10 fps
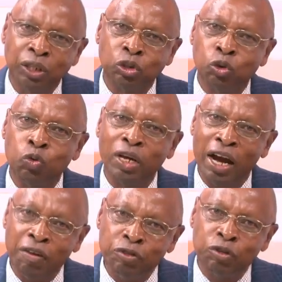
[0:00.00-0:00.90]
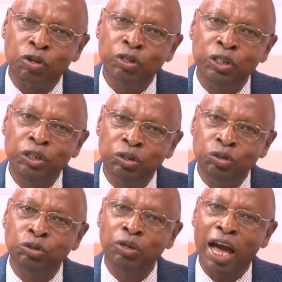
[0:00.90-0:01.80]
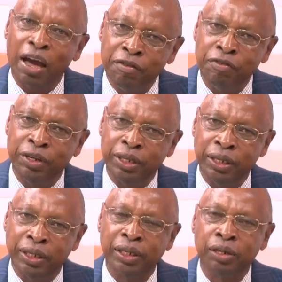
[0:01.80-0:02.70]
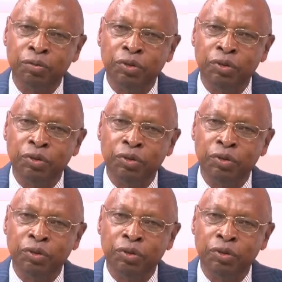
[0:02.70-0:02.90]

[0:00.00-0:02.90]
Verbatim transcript: So we have to continue to do everything